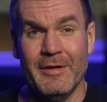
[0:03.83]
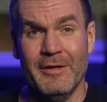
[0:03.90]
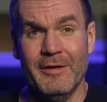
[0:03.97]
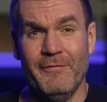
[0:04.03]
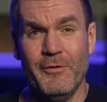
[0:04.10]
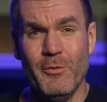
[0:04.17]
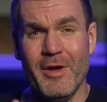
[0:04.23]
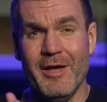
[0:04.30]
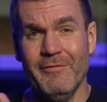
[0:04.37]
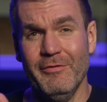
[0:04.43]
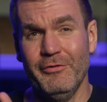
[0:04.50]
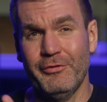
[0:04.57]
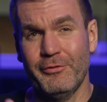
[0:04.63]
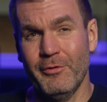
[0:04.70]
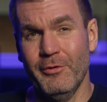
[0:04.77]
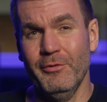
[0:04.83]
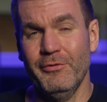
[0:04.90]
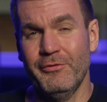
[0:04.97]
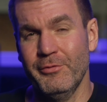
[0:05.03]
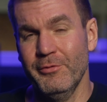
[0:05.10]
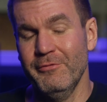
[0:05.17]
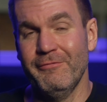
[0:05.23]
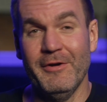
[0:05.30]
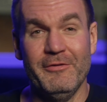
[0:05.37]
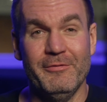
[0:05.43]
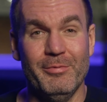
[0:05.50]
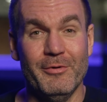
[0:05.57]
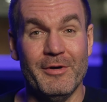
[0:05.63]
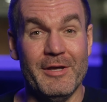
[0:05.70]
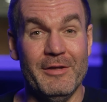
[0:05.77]
If you ever scrolled through
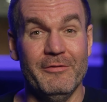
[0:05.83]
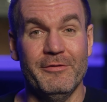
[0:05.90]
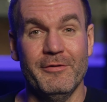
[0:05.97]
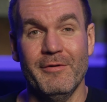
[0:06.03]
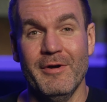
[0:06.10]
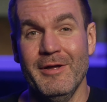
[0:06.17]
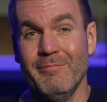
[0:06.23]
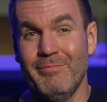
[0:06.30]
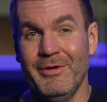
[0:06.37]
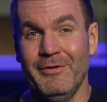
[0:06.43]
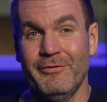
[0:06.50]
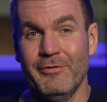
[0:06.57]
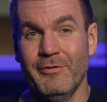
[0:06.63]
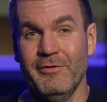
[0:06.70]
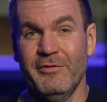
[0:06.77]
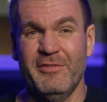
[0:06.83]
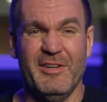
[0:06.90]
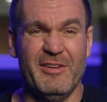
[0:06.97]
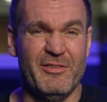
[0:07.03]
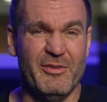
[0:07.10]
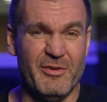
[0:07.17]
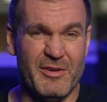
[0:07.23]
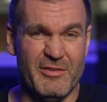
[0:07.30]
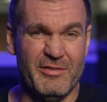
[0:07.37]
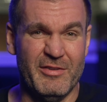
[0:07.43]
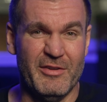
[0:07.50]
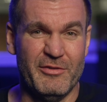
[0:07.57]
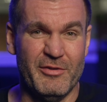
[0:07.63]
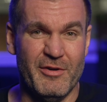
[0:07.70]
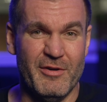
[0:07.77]
Facebook, Instagram, Pinterest, TikTok,
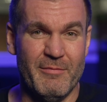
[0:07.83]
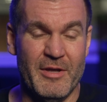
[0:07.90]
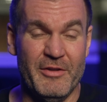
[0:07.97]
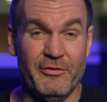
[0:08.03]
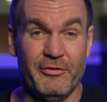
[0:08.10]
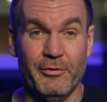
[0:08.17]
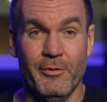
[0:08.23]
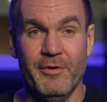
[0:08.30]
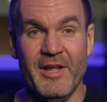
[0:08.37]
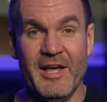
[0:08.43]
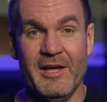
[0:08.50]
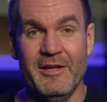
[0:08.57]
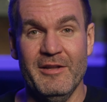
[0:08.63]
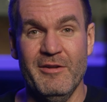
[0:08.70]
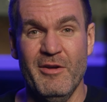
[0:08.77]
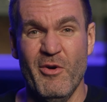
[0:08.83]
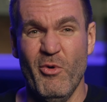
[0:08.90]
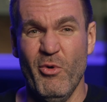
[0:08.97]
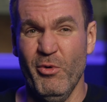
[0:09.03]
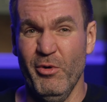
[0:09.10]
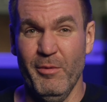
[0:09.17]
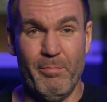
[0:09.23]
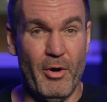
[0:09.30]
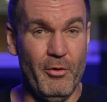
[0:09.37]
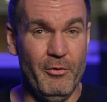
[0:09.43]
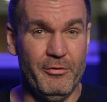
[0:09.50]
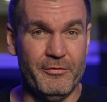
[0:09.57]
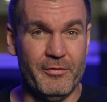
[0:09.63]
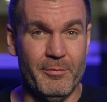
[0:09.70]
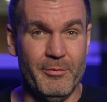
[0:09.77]
etc. and saw an ad or a
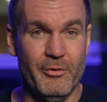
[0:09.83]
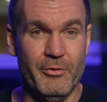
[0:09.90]
post from an